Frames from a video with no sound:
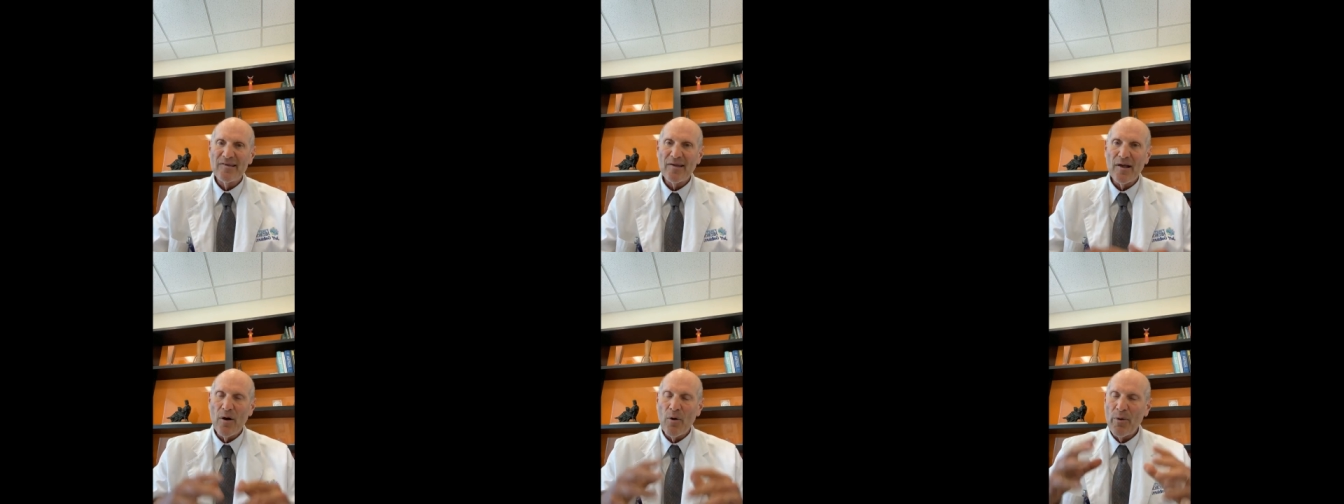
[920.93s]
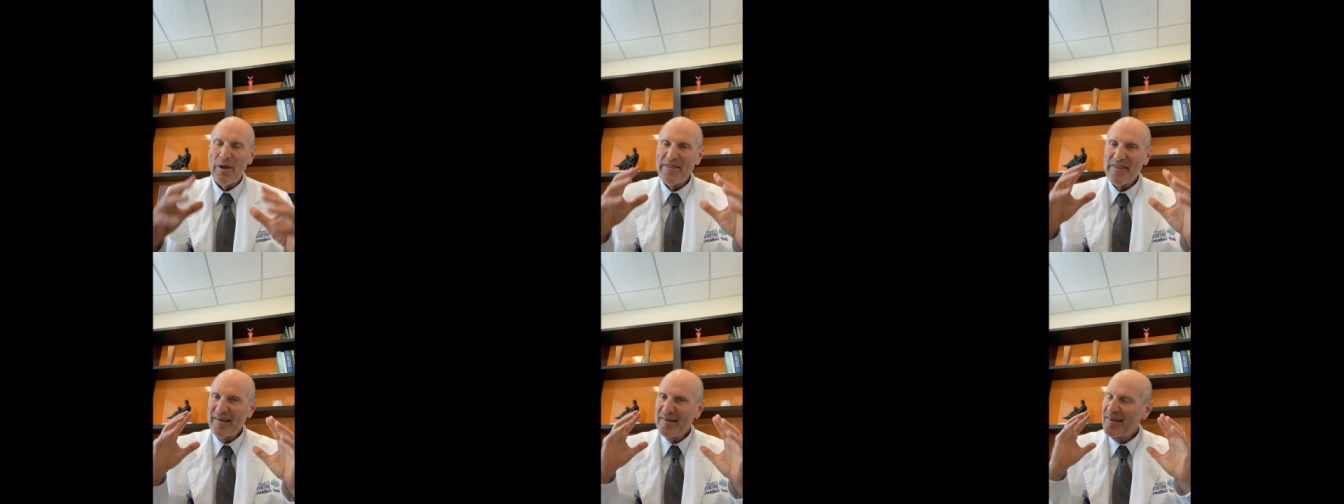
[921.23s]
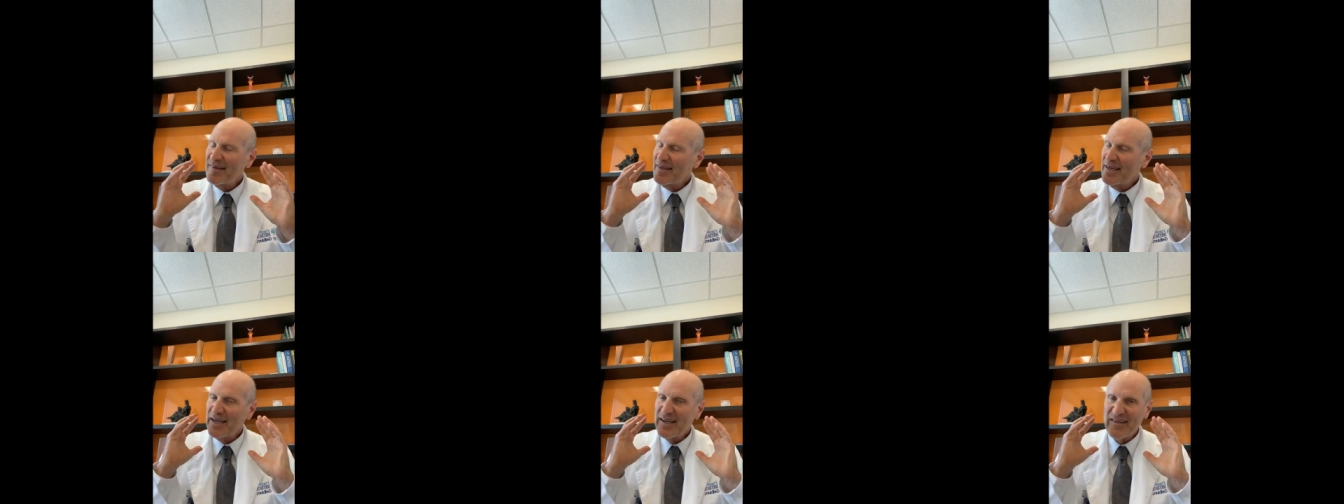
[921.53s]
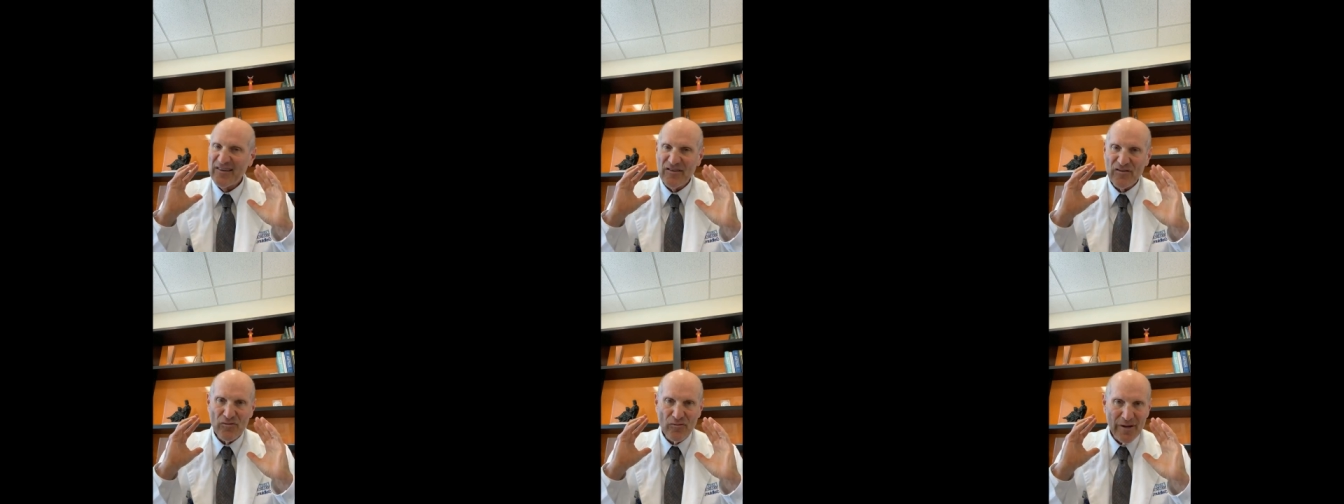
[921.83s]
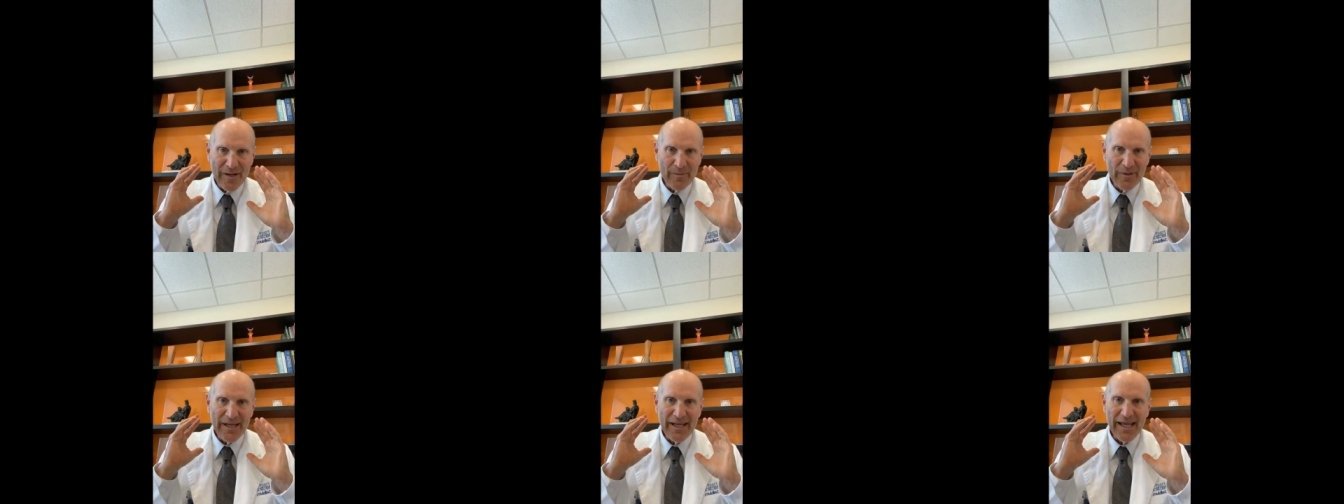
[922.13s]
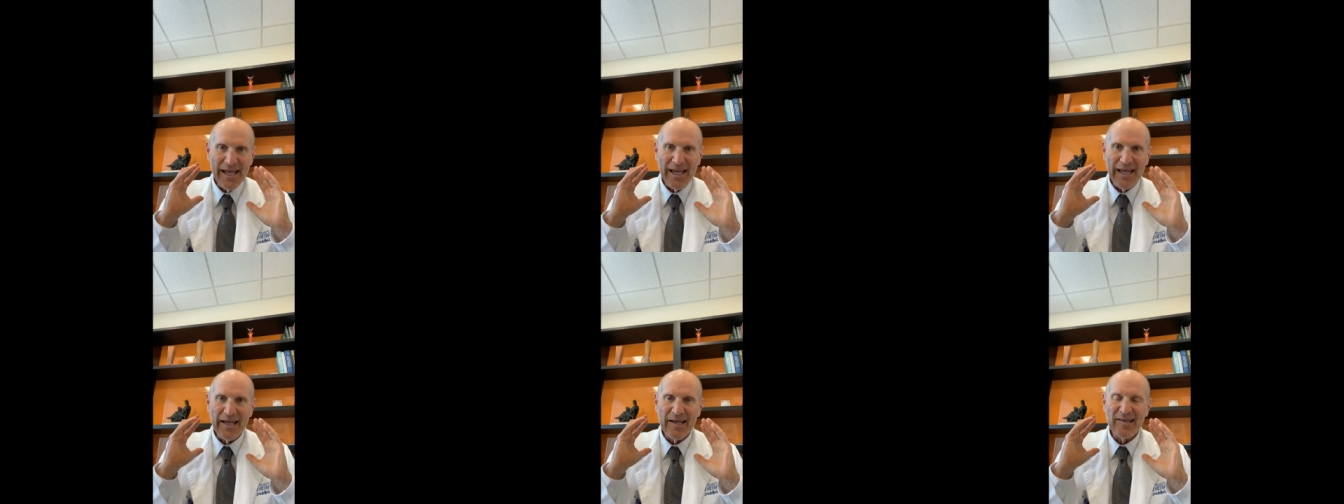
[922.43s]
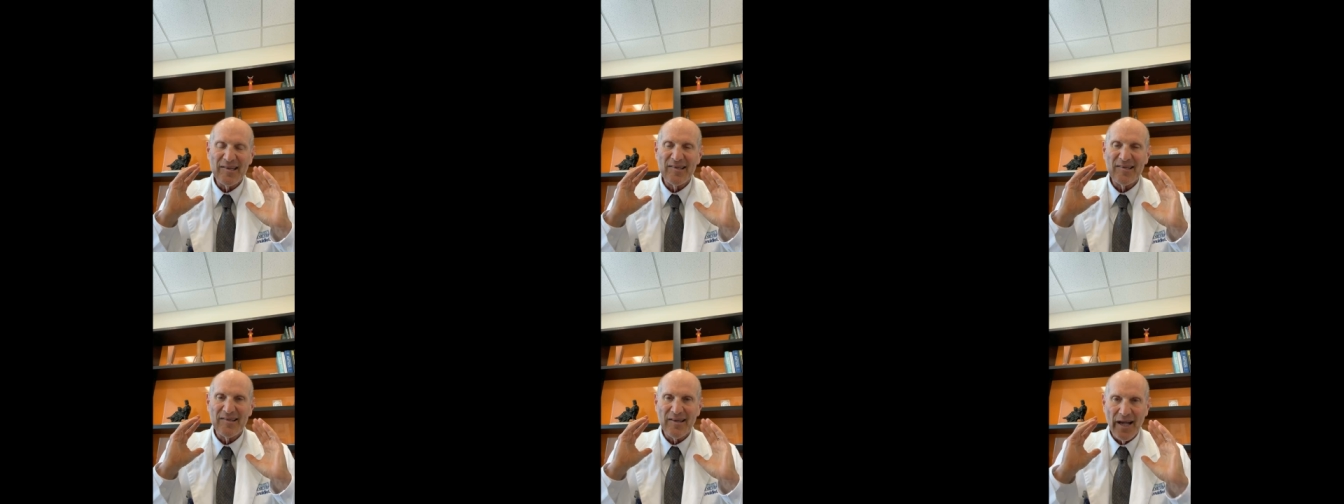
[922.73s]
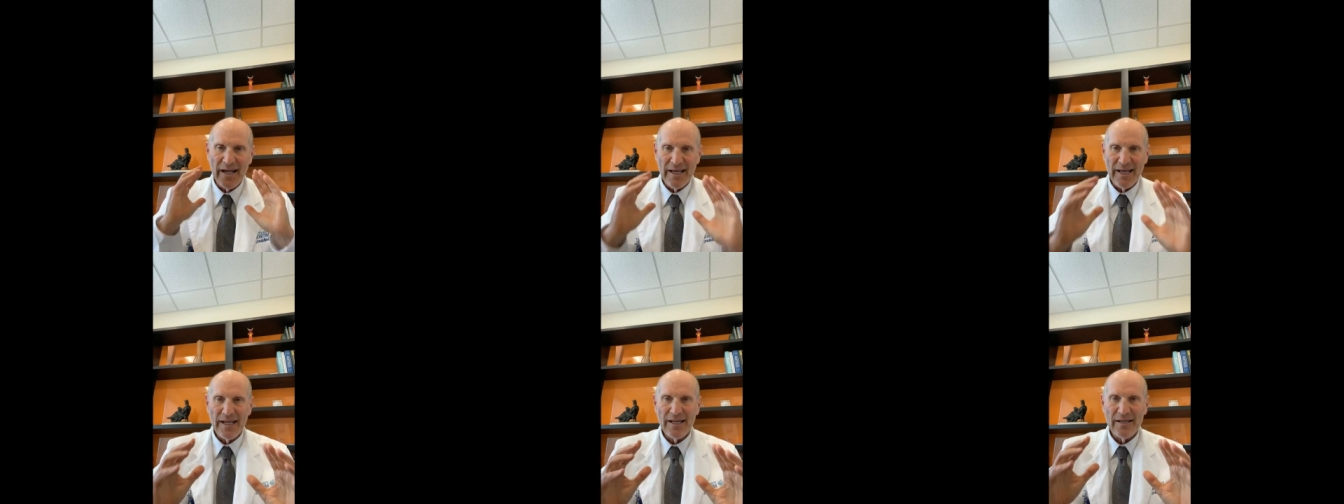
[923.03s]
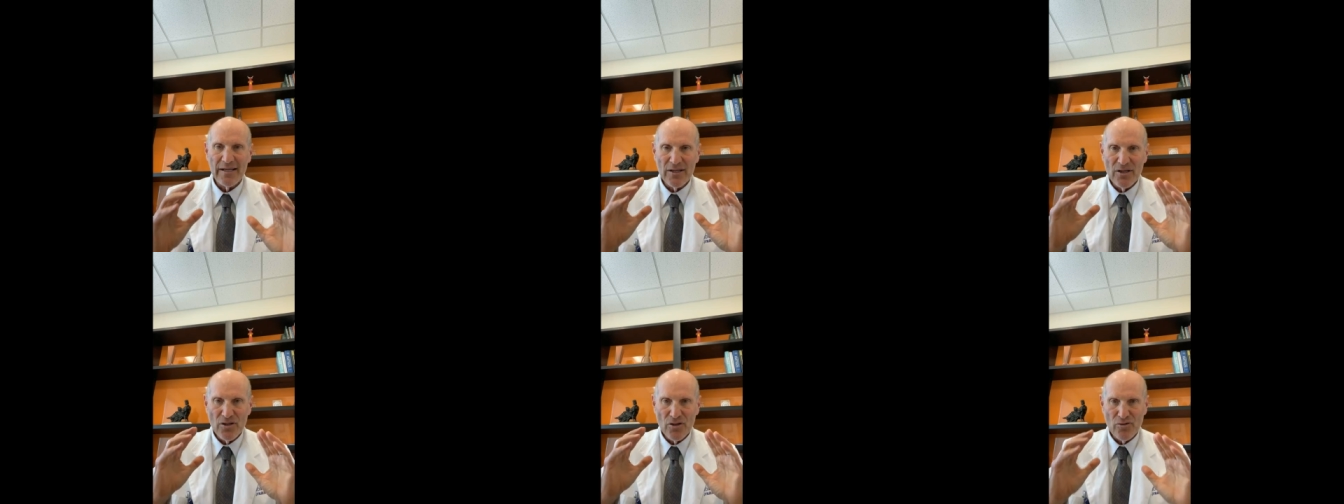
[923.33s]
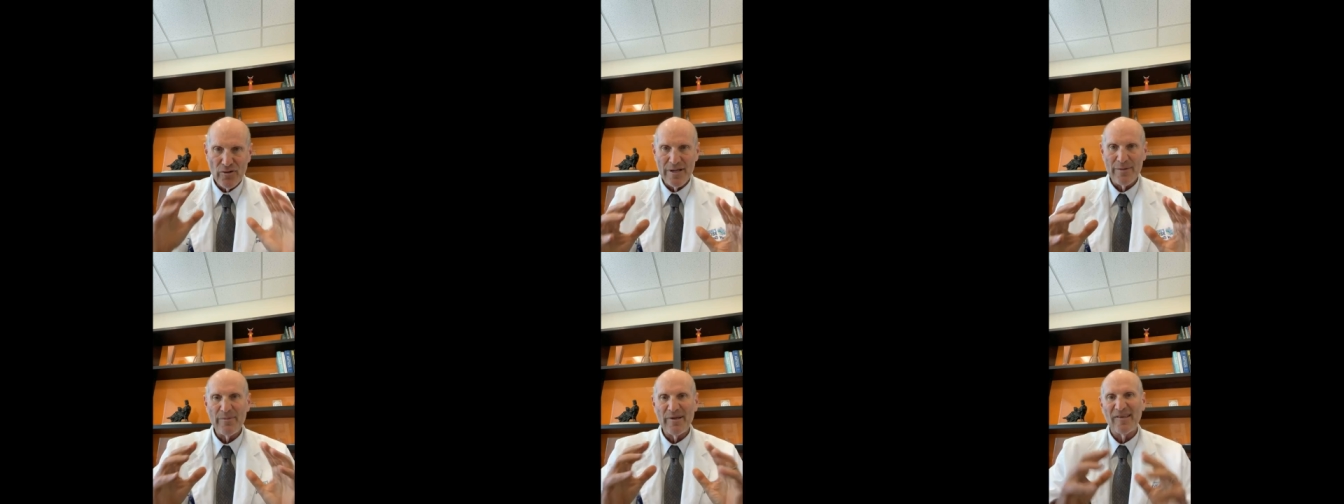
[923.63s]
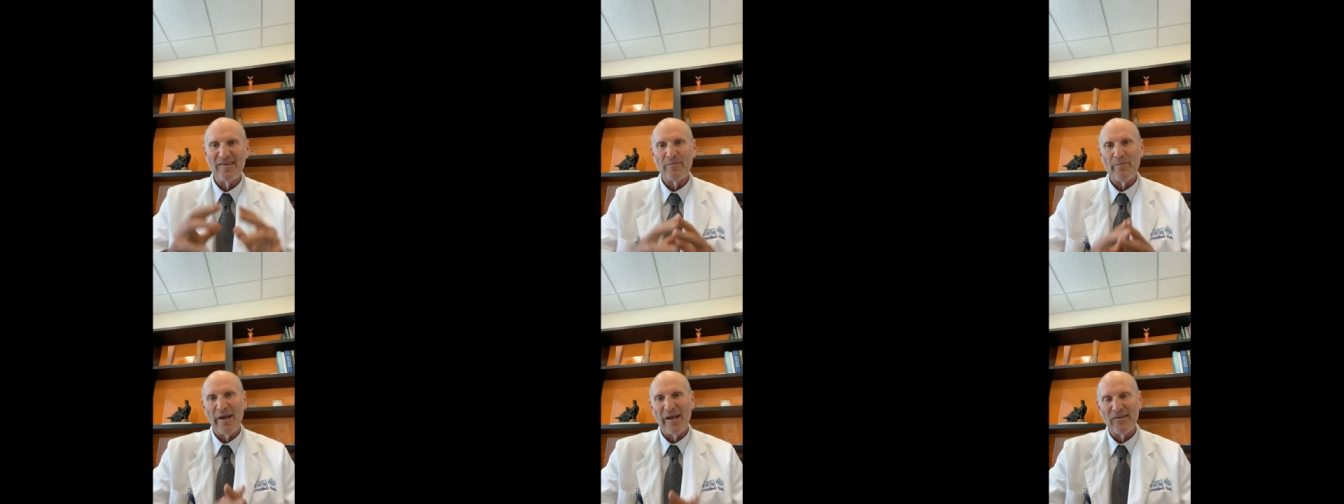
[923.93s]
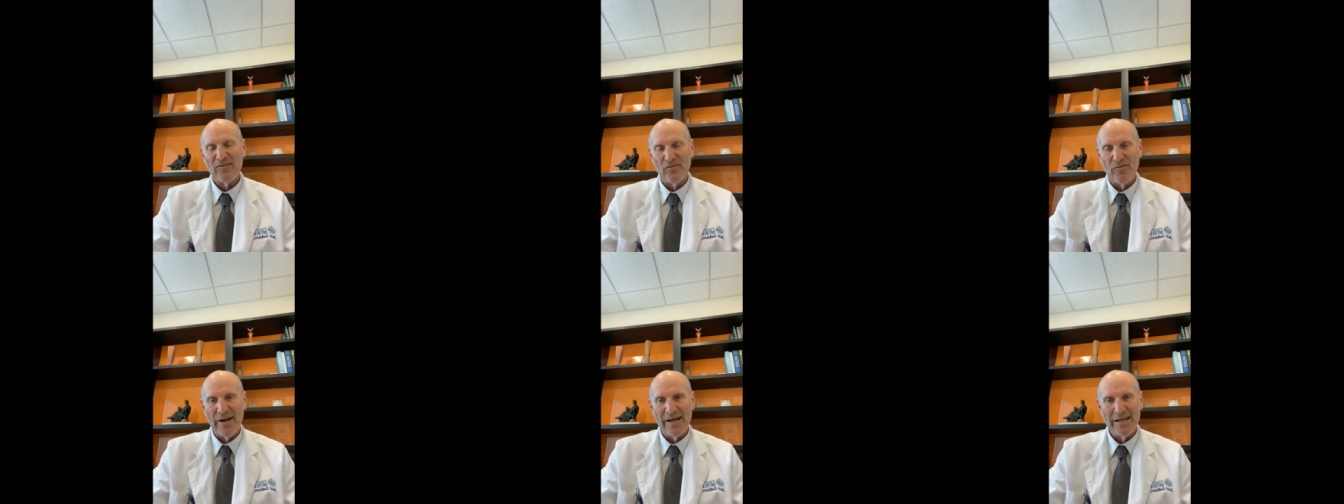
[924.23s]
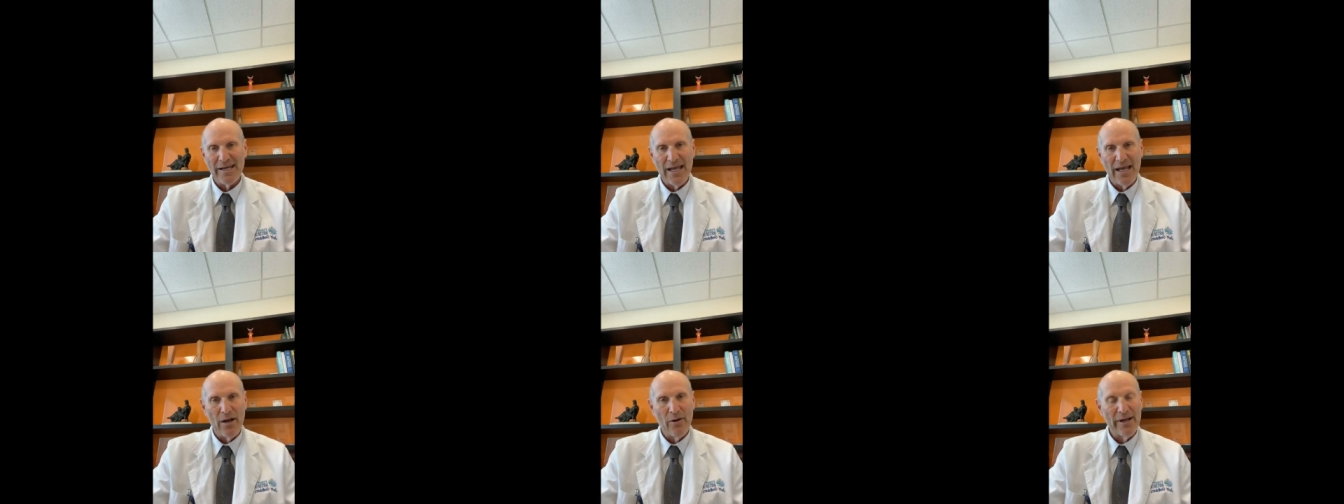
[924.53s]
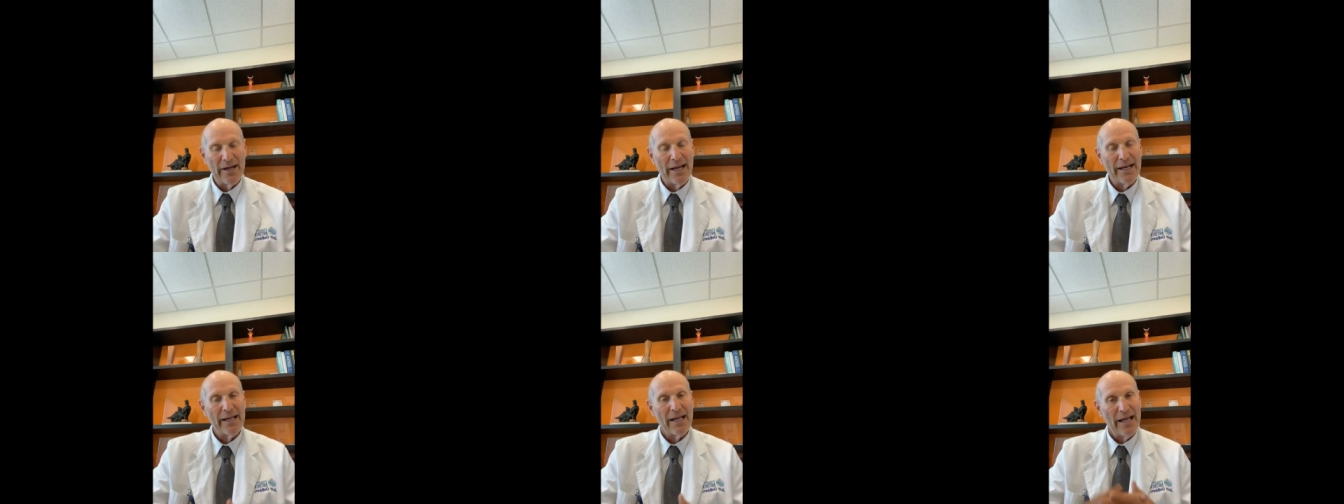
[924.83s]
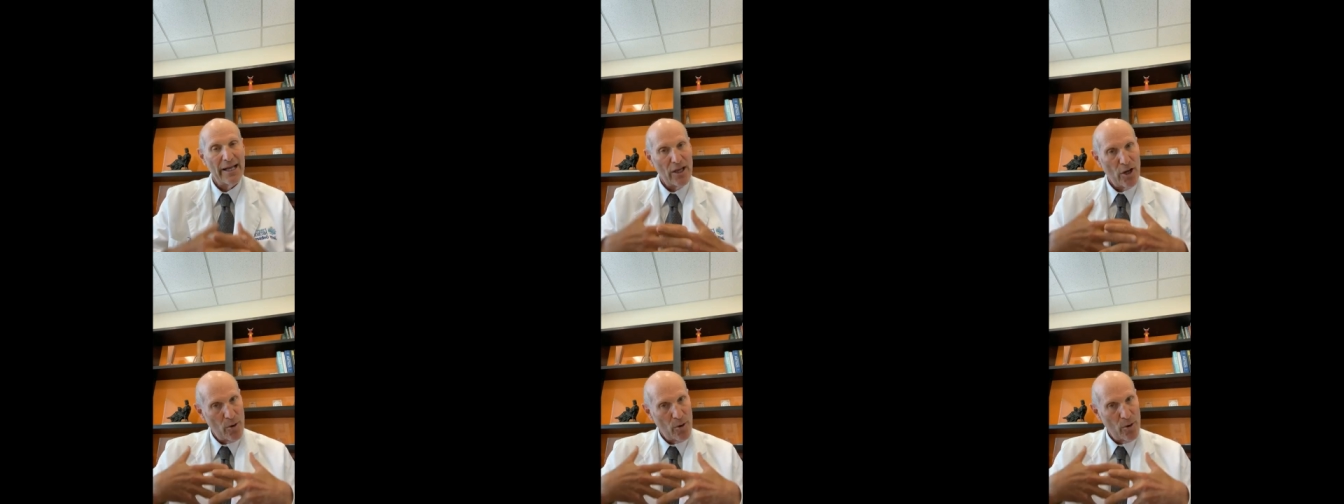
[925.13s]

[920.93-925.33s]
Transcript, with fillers: So this is an extremely exciting treatment space right now, and I,